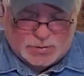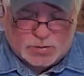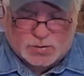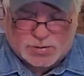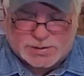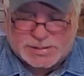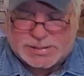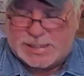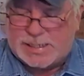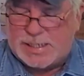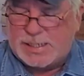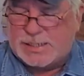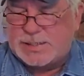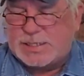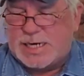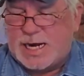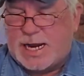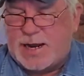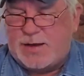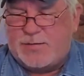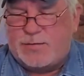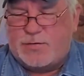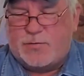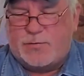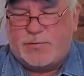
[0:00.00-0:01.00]
course it doesn't
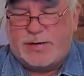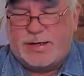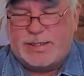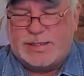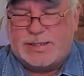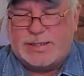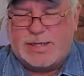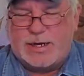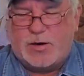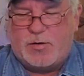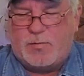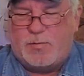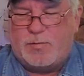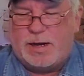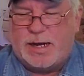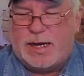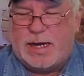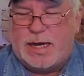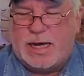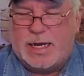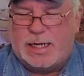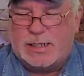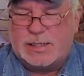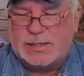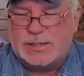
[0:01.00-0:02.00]
have the retail
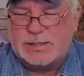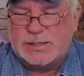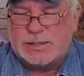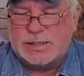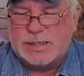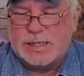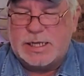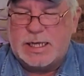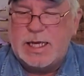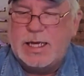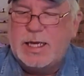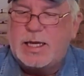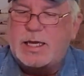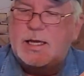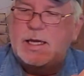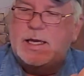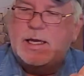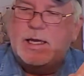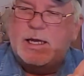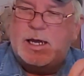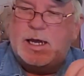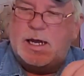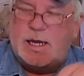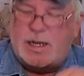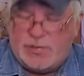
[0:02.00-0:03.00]
box.
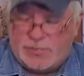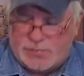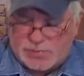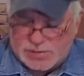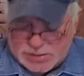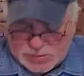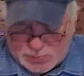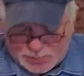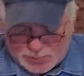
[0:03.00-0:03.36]
There's a